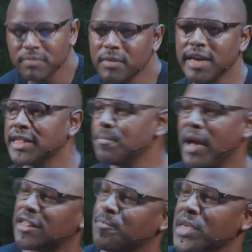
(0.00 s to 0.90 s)
Isn't my
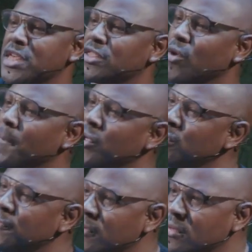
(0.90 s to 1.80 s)
speech not
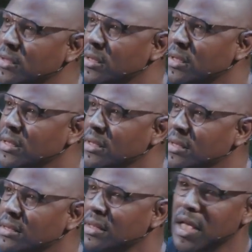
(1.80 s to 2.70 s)
beautiful,
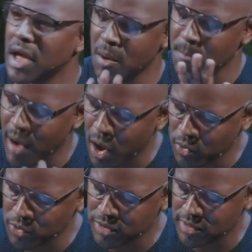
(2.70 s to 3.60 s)

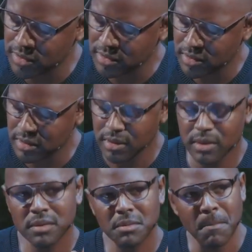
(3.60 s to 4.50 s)
composed,
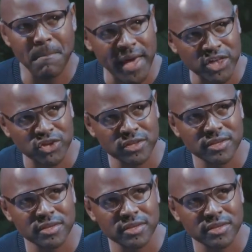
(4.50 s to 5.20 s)
measured,